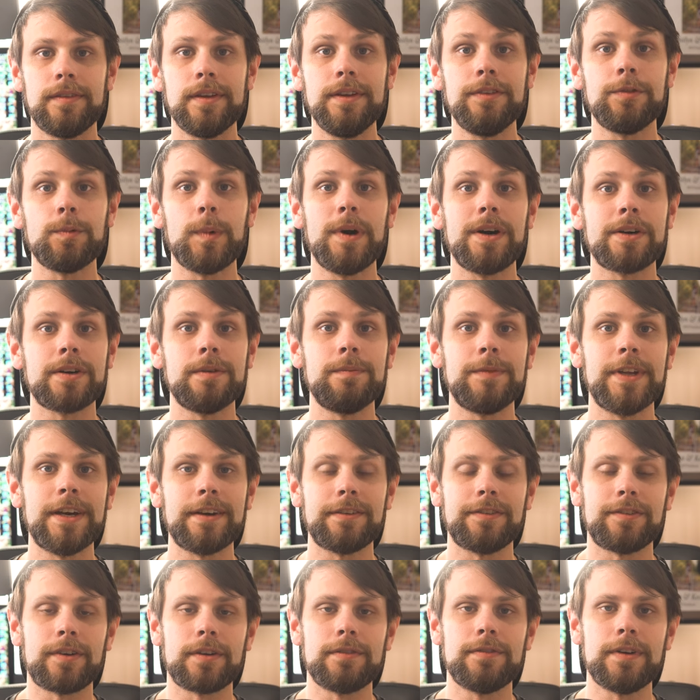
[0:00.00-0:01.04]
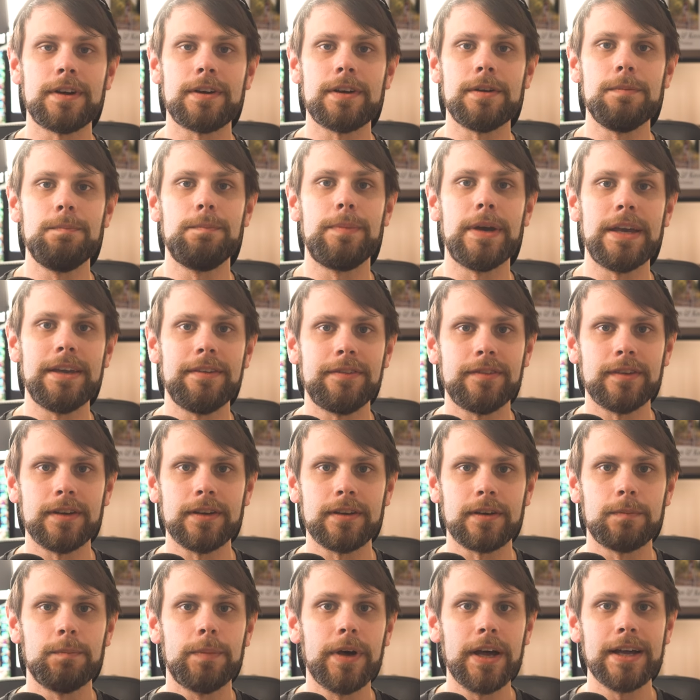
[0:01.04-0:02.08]
These welcome decks are very
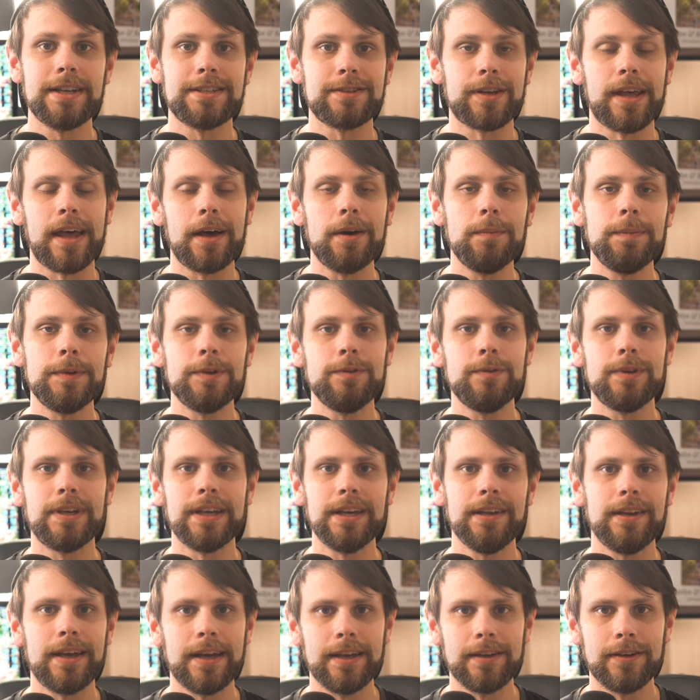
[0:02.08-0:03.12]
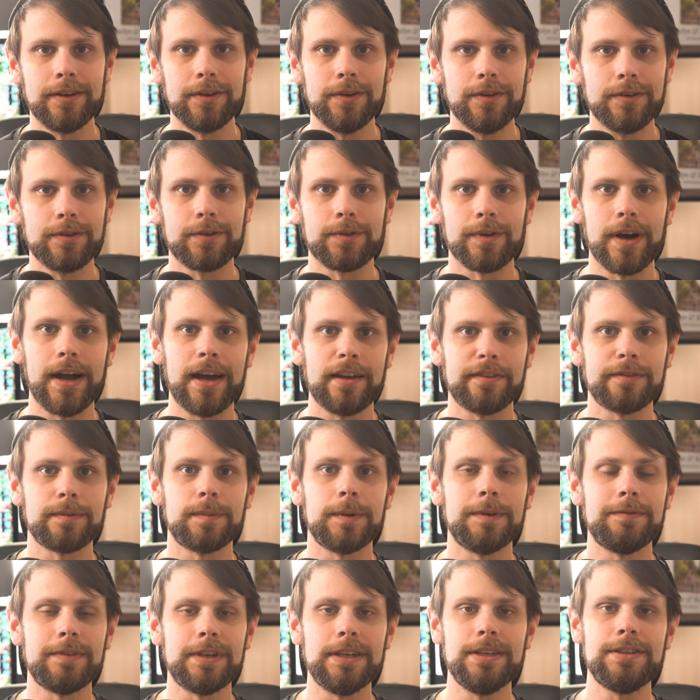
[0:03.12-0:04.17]
basic, but help you get a good grasp
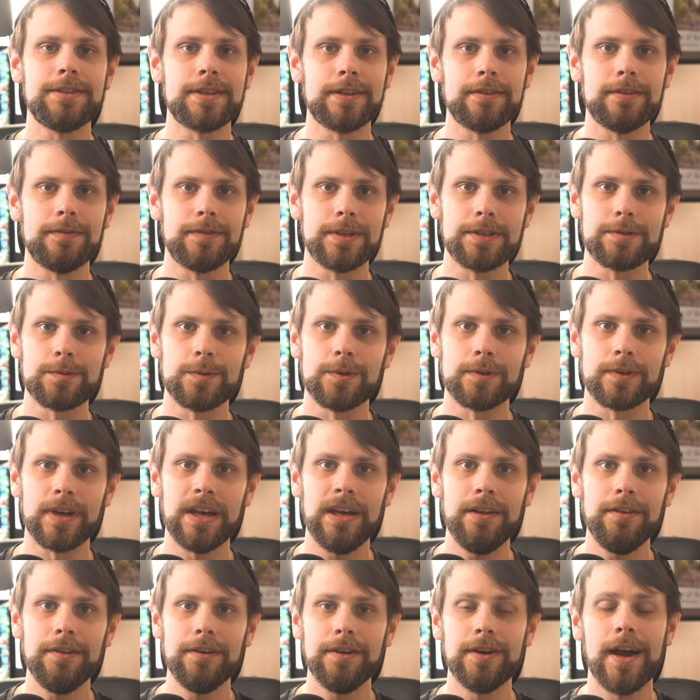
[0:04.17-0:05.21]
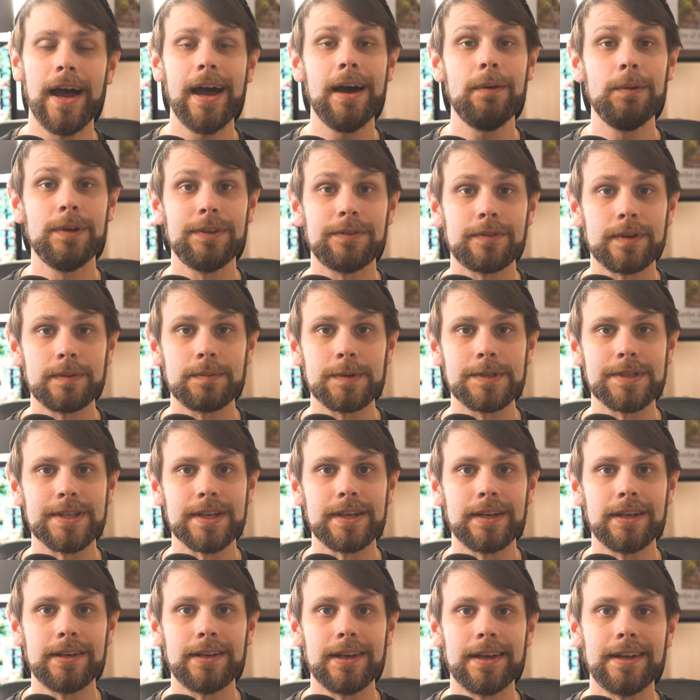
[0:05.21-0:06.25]
of each individual color, how it's
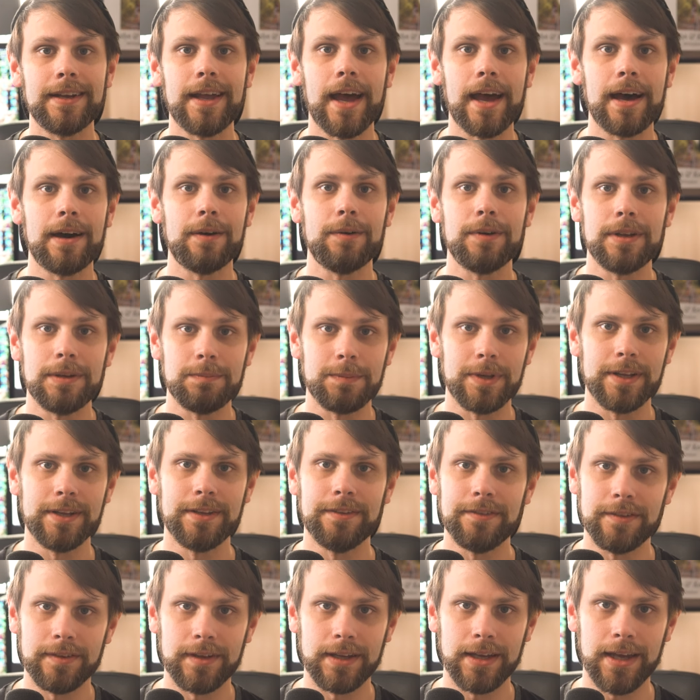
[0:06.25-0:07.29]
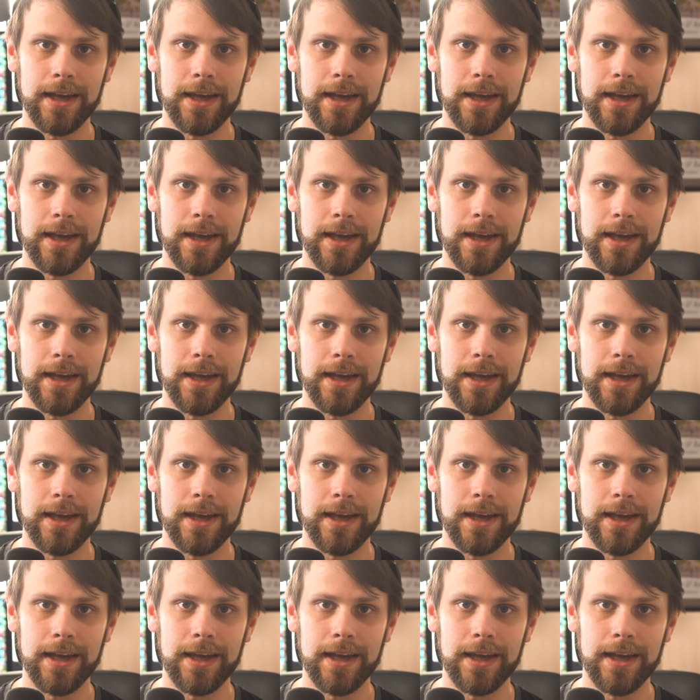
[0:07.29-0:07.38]
represented, and how it plays the